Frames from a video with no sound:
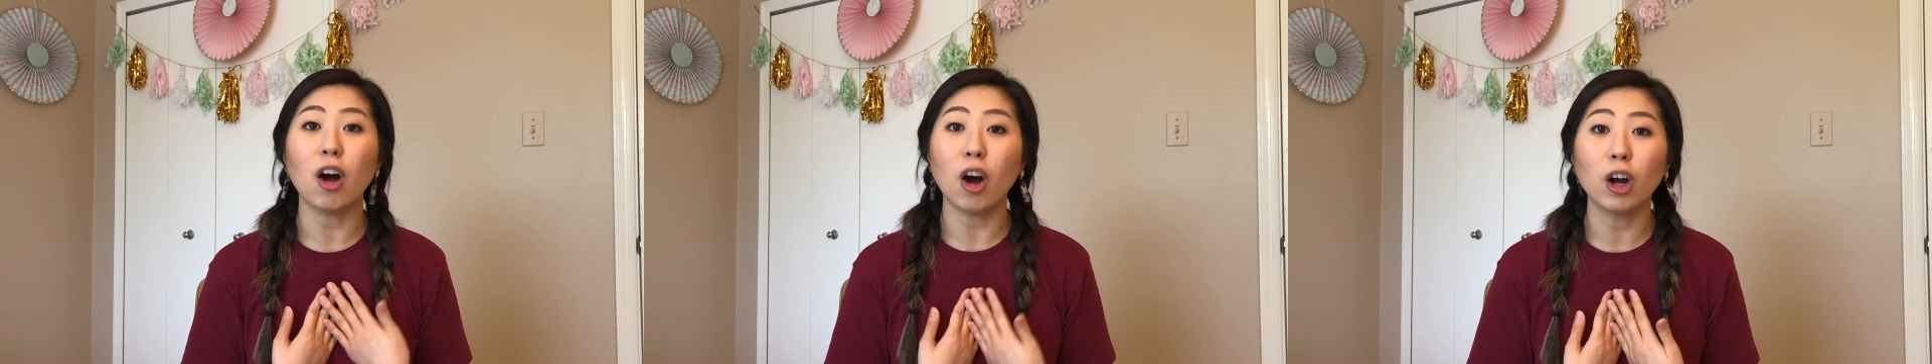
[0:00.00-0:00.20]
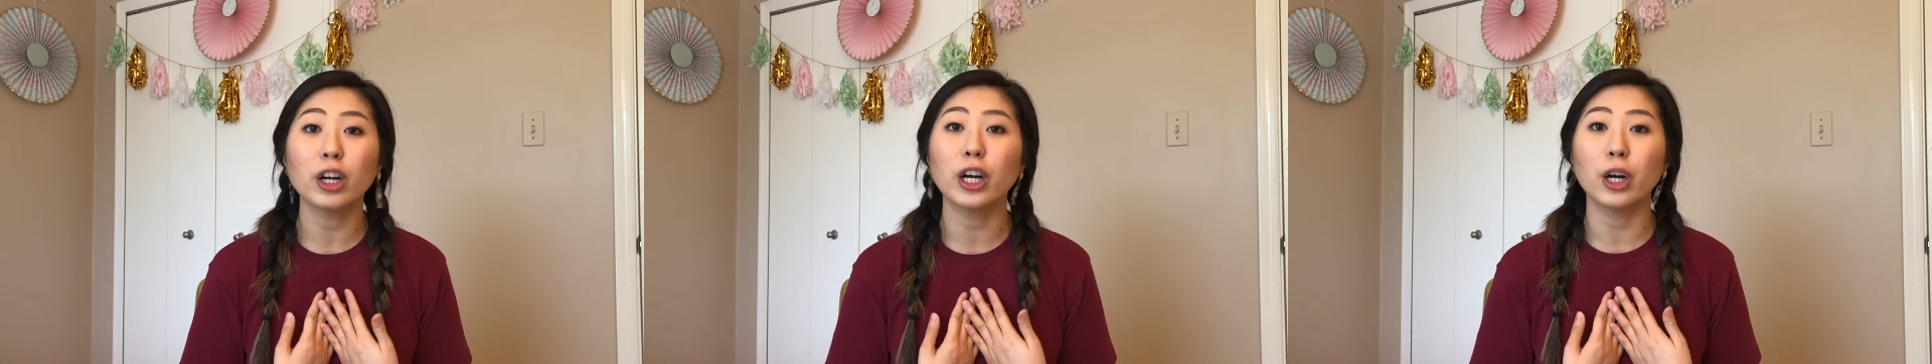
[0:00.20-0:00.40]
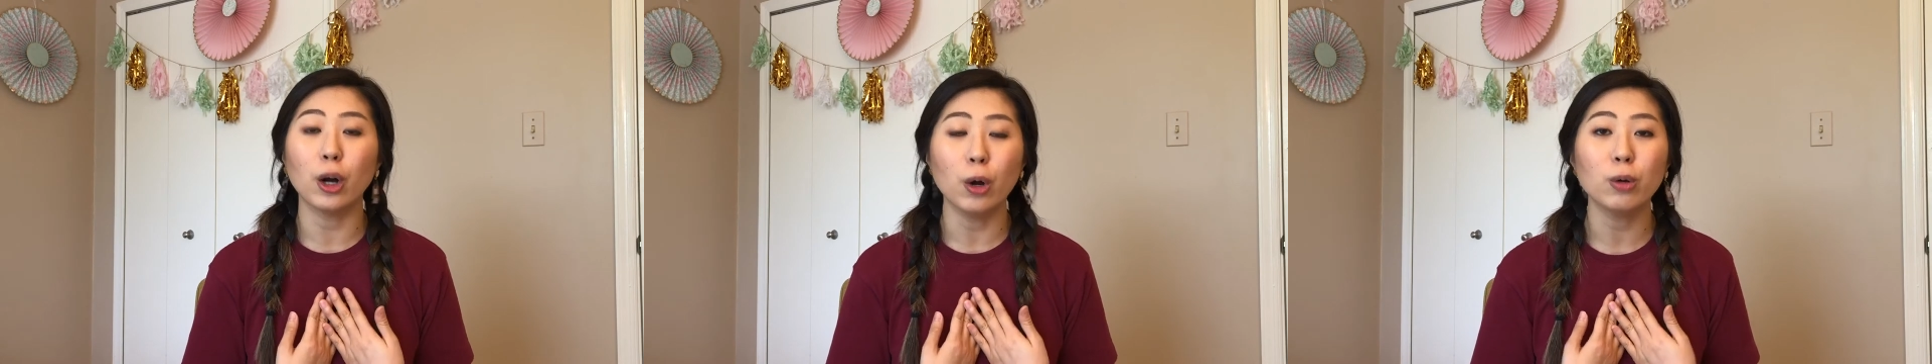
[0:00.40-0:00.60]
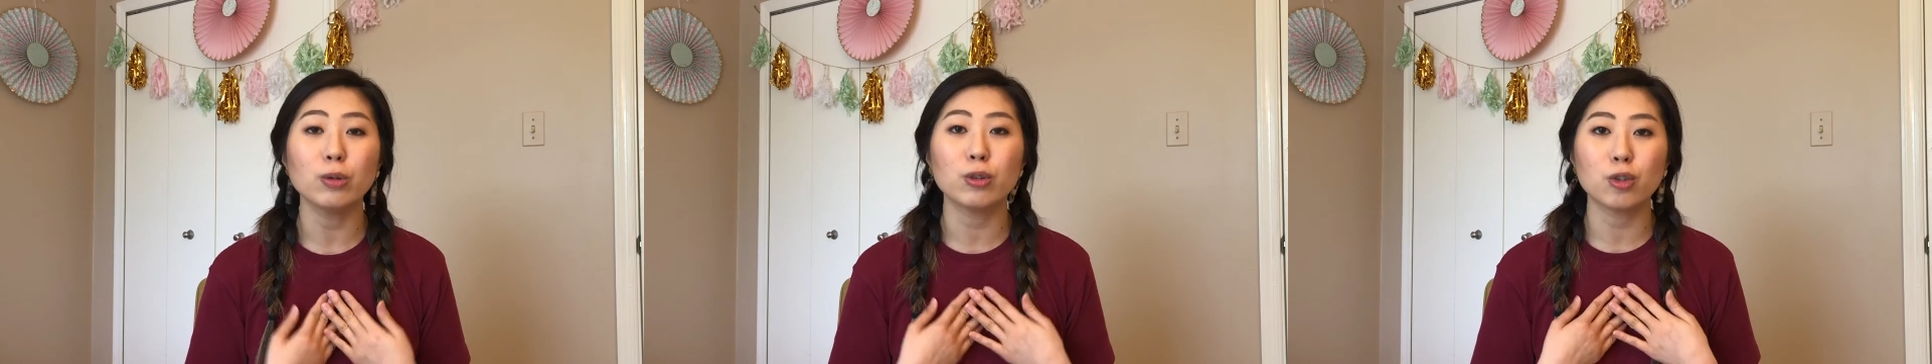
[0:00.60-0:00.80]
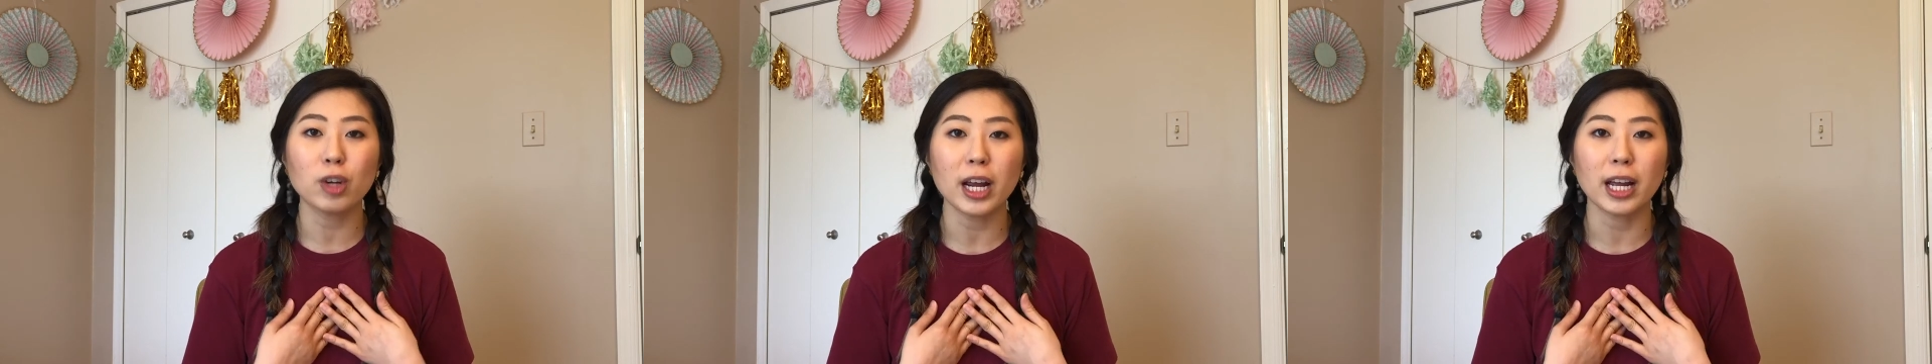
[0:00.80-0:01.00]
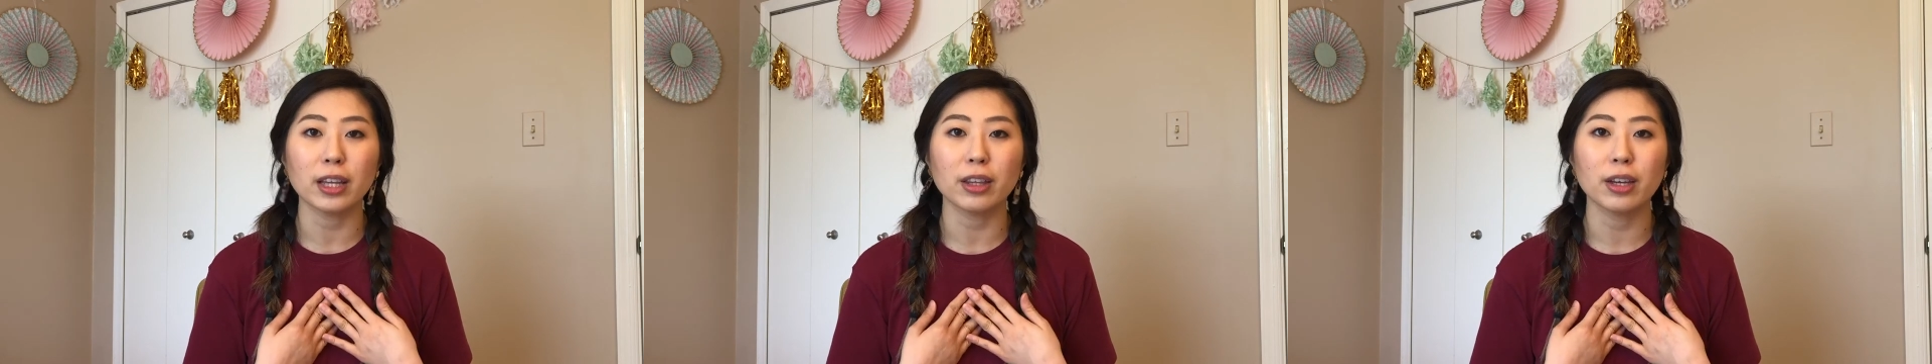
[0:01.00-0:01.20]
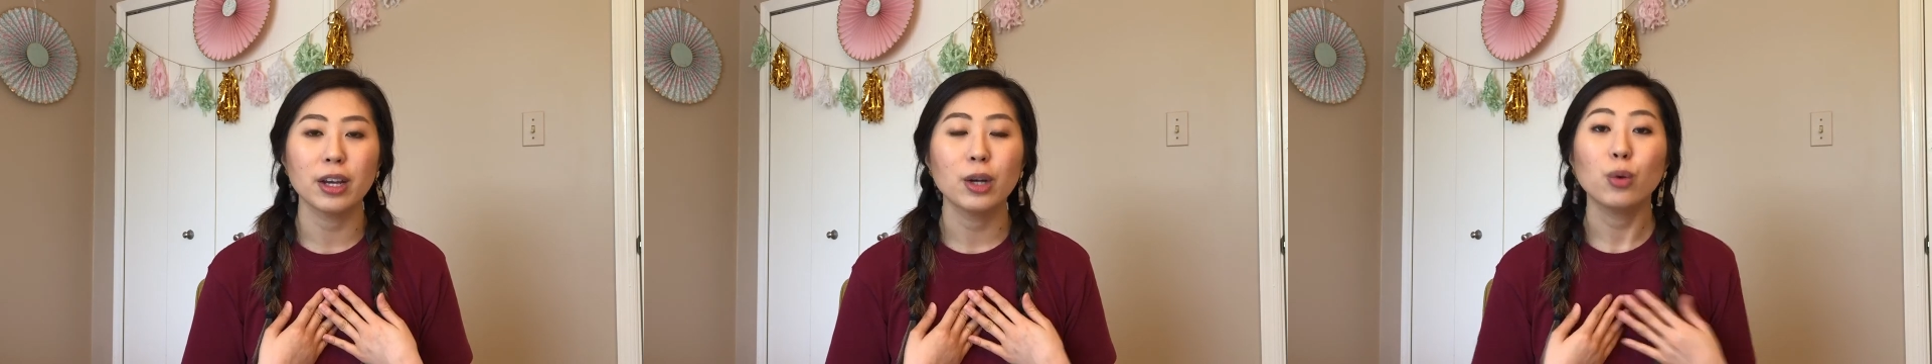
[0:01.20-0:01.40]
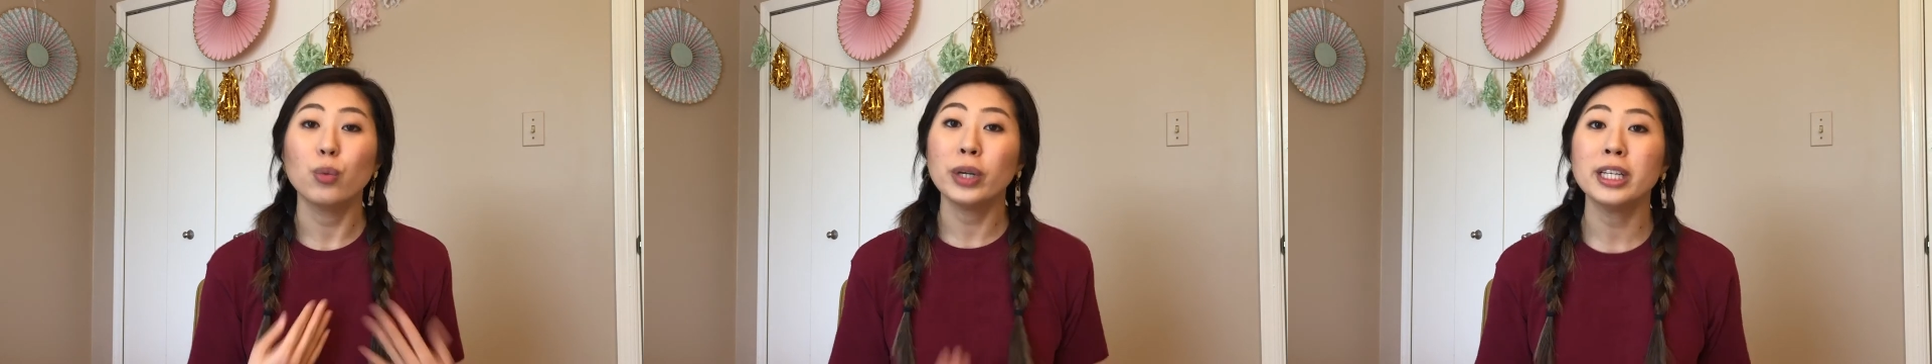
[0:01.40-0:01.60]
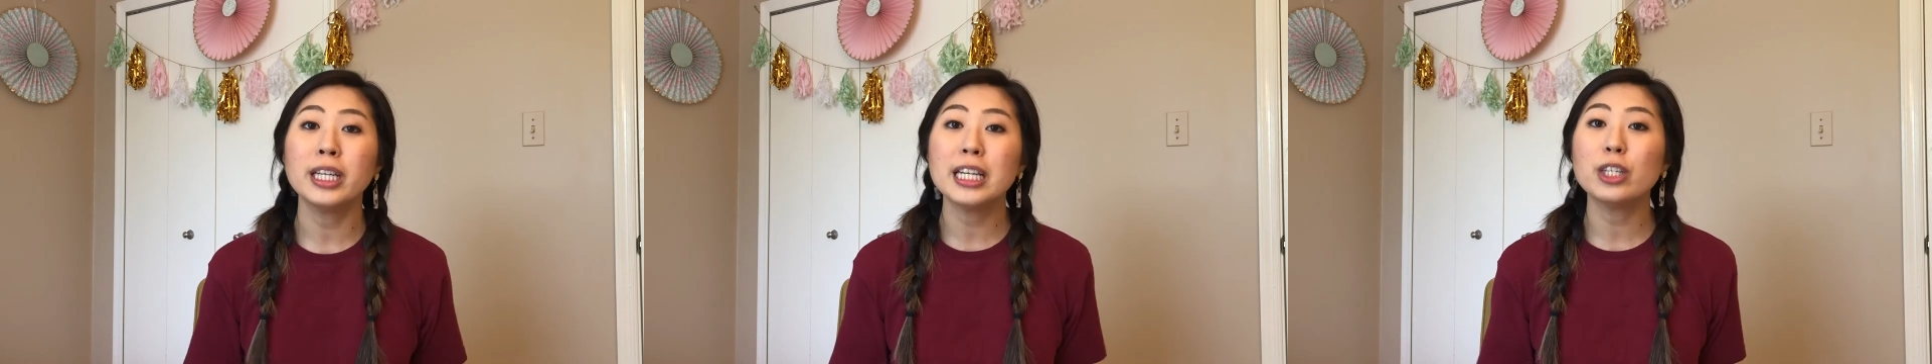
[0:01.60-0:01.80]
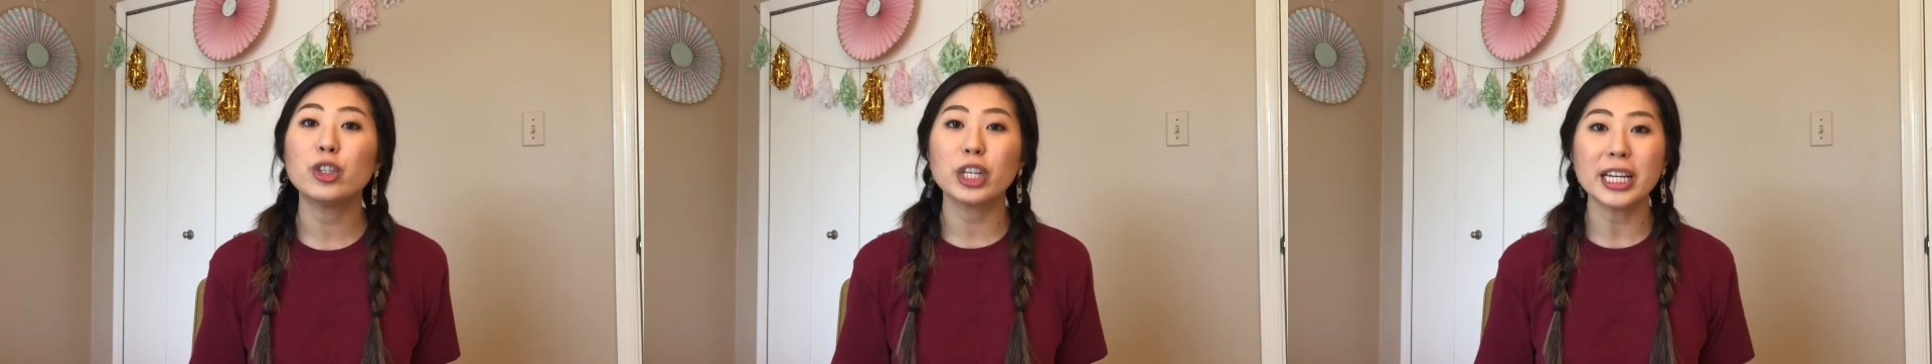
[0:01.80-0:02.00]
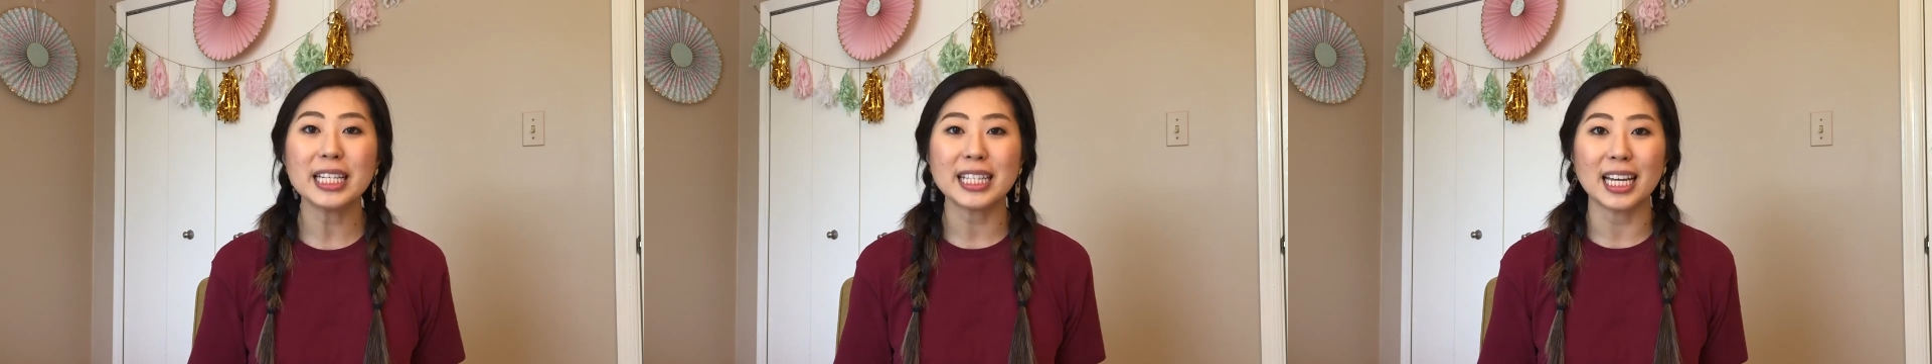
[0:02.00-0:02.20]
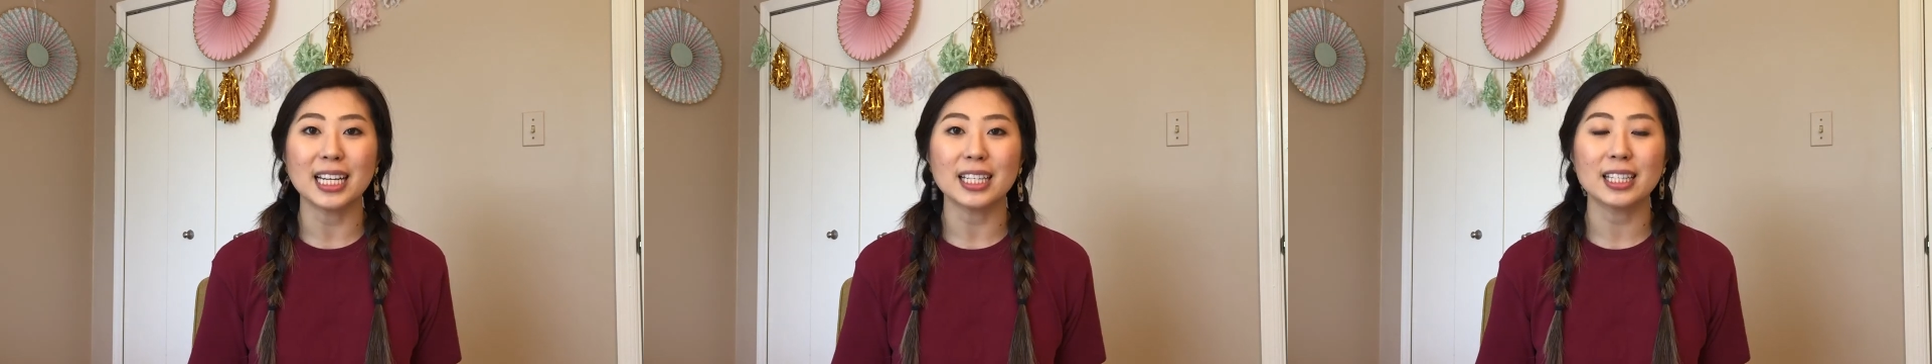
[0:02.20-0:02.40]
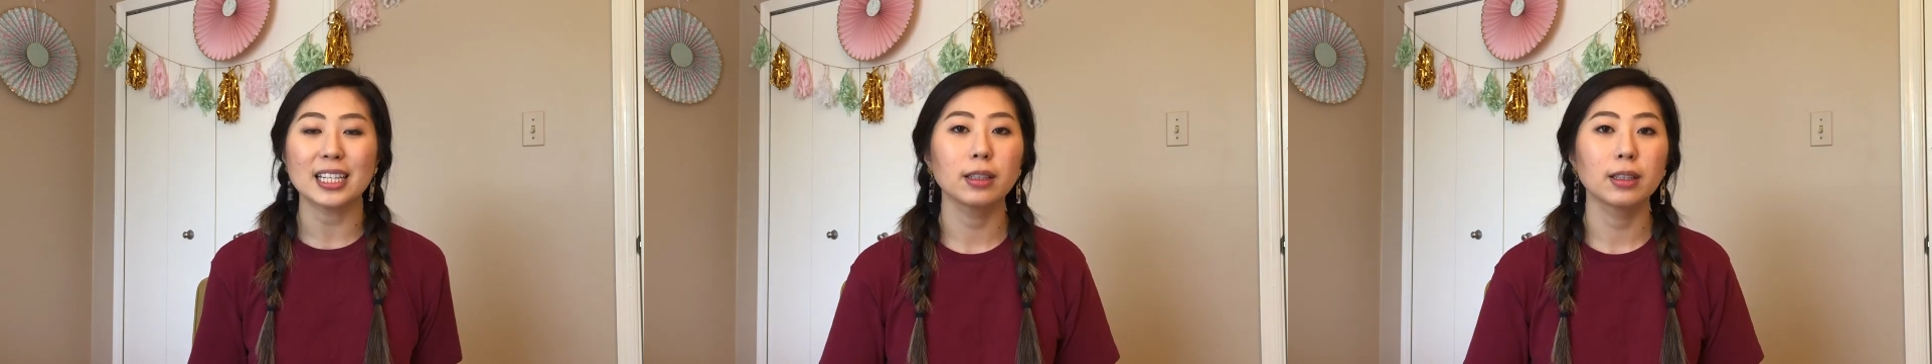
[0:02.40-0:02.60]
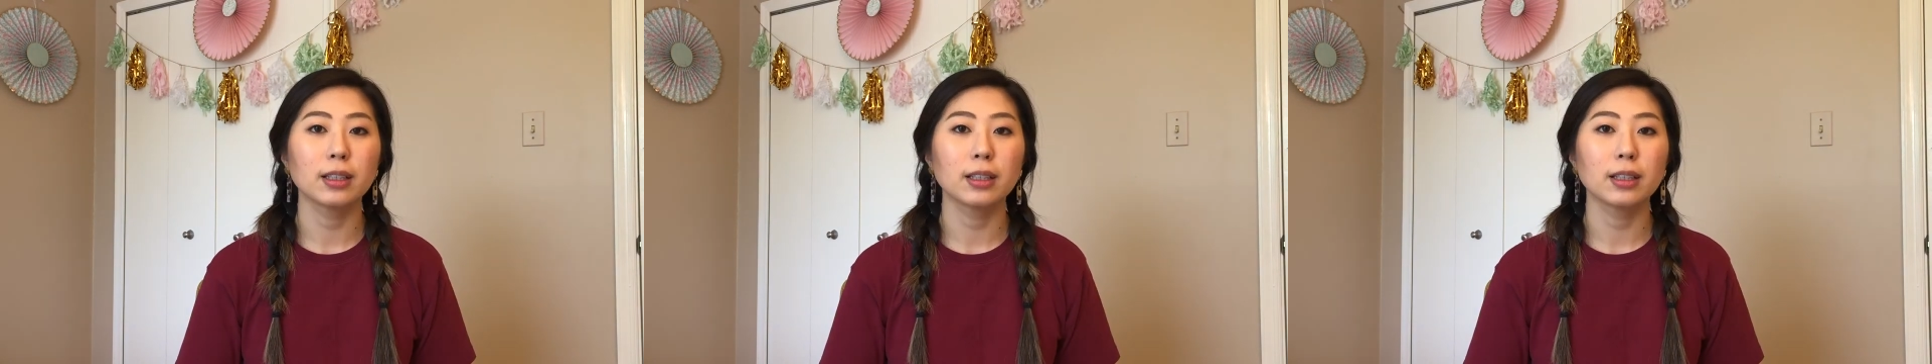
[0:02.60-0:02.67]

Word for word: on our own strength. We need Jesus.